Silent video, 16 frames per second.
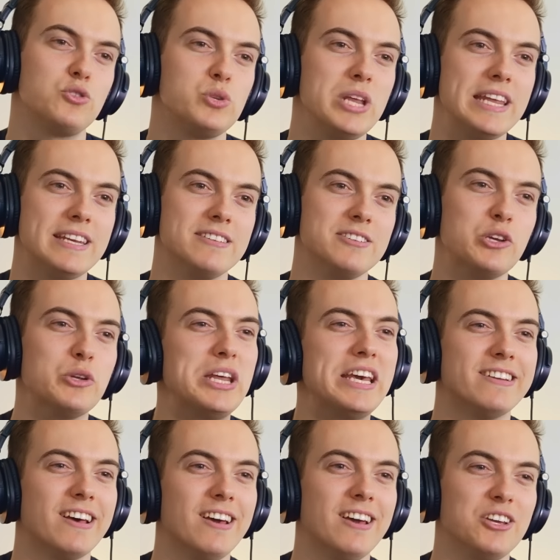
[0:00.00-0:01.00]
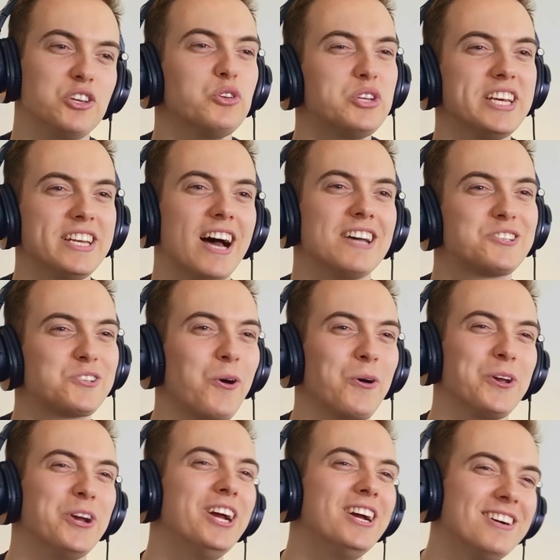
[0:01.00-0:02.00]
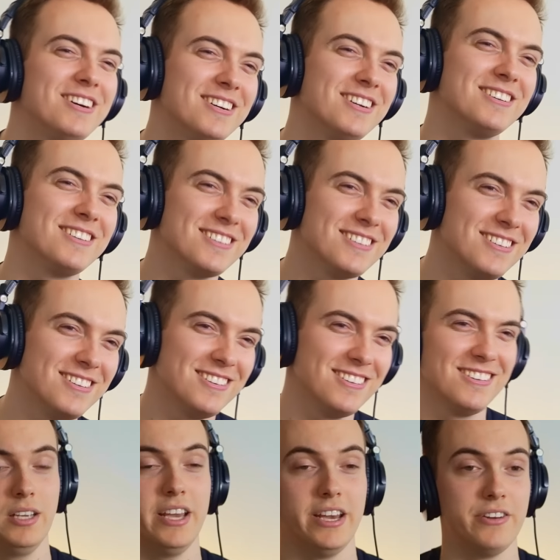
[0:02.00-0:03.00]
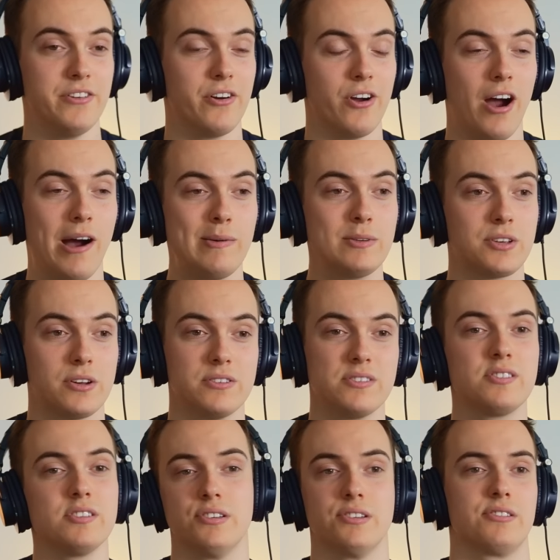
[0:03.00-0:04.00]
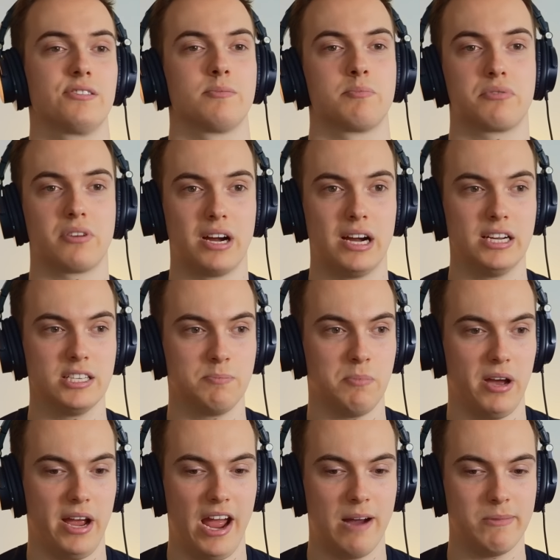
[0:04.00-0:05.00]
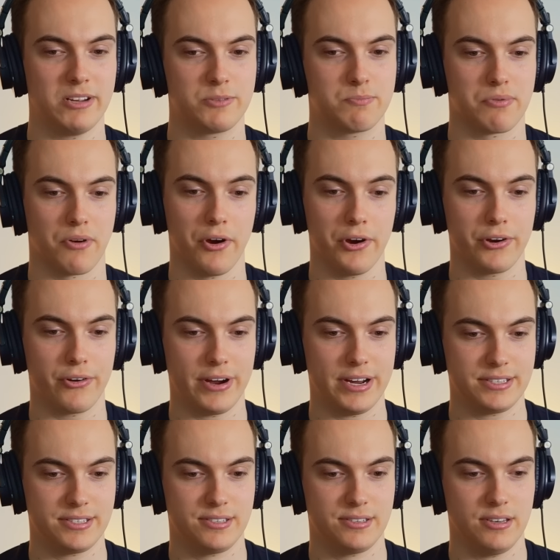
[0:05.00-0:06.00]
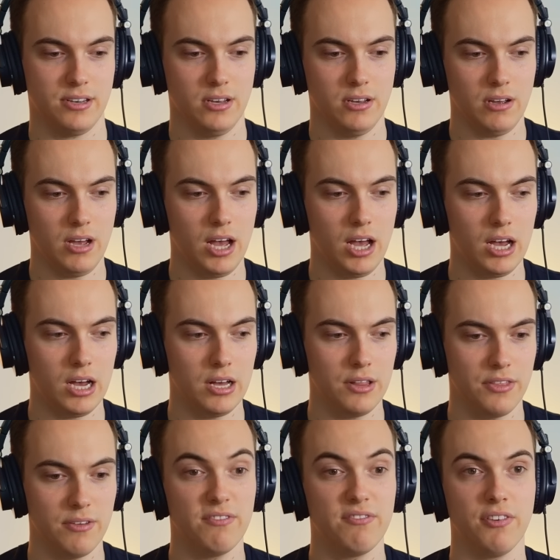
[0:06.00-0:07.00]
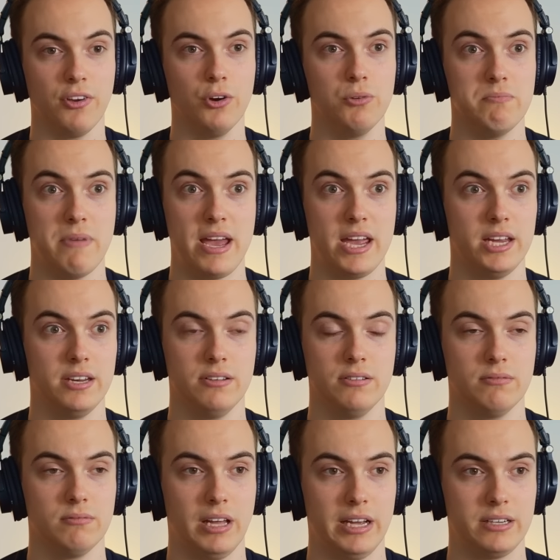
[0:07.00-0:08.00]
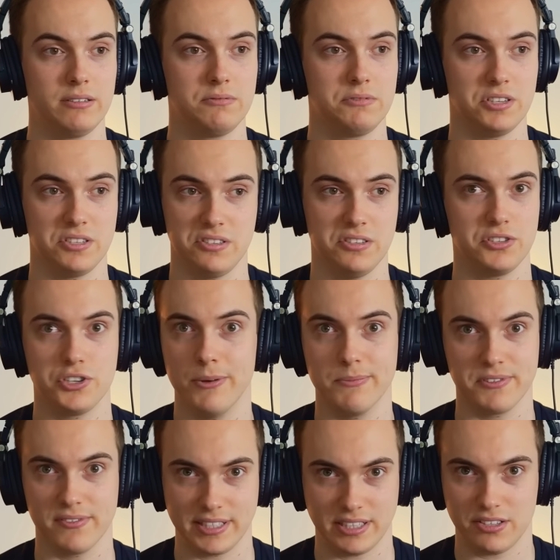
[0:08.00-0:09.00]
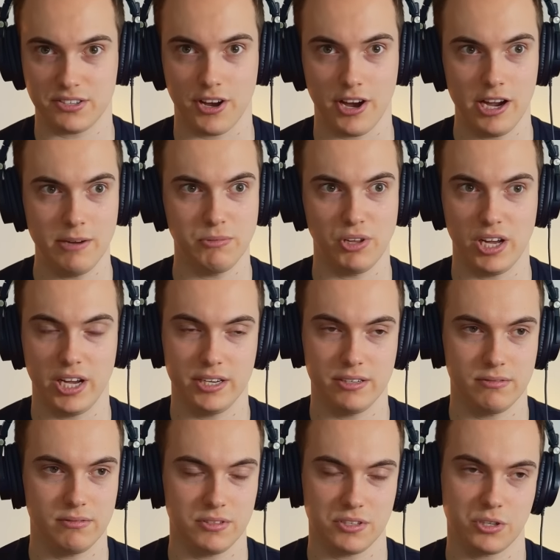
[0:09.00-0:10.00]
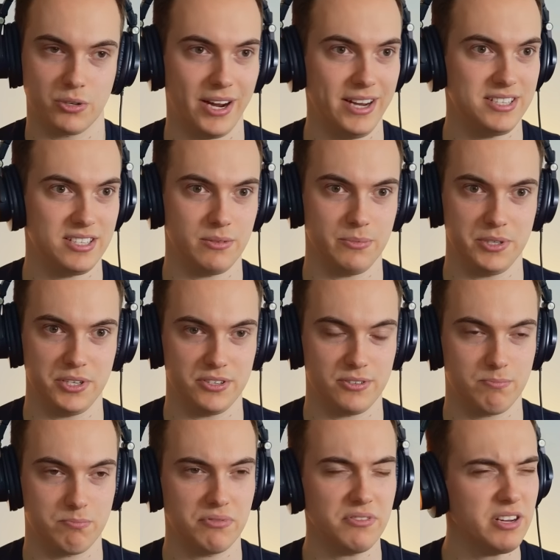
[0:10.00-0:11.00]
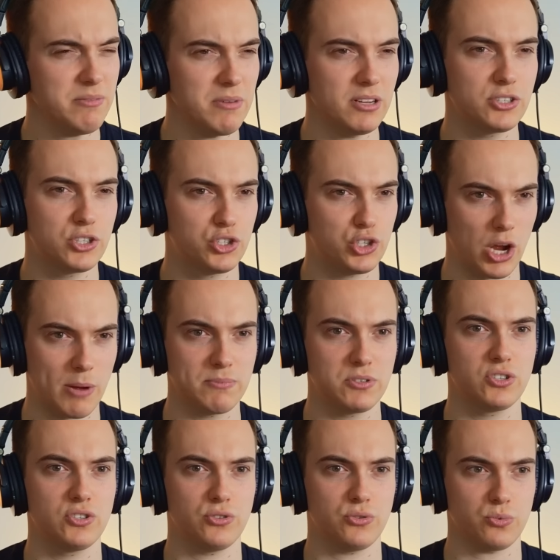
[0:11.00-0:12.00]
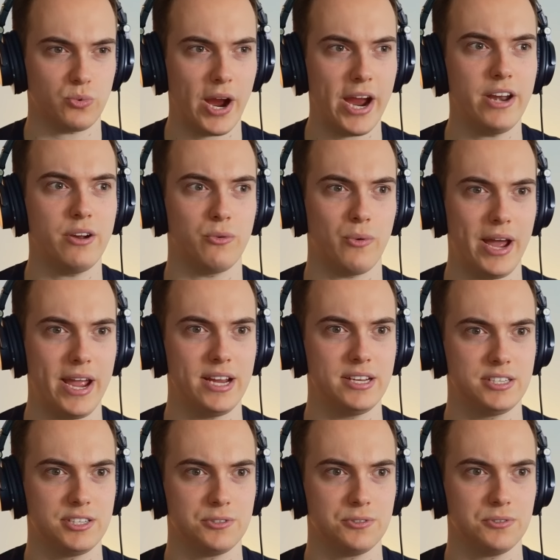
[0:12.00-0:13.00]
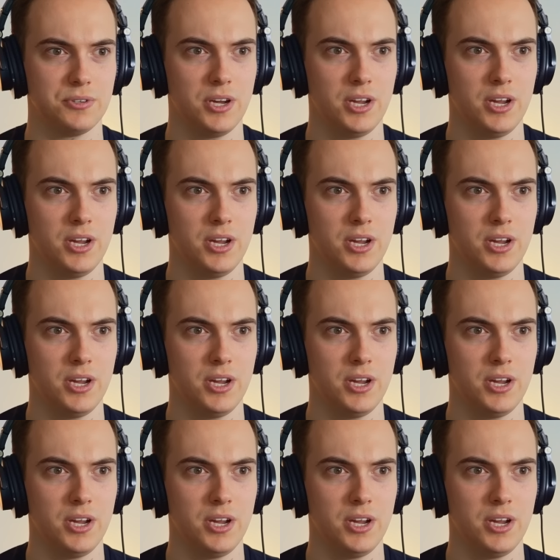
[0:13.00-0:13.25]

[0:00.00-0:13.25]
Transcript: you did. You did. You did. I saw you. Yeah, no, I was honestly just surprised by how much progress the film made, like, just in terms of, like, the timeline. It was crazy that we just pretty much jumped straight away to